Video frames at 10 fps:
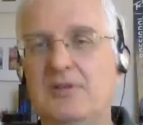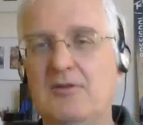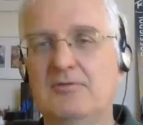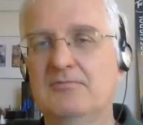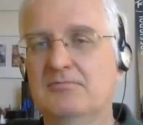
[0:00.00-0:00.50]

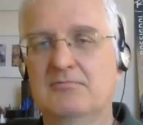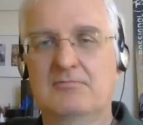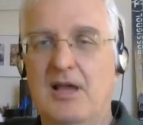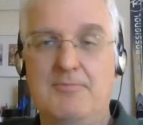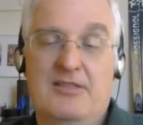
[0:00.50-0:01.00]
That
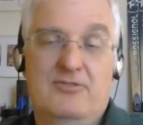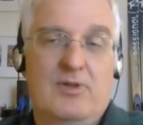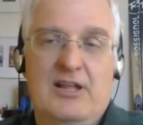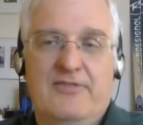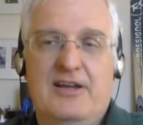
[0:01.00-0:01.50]
I mean, that's
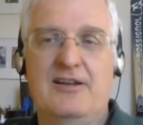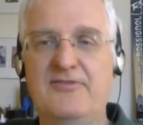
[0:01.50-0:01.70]
what I find.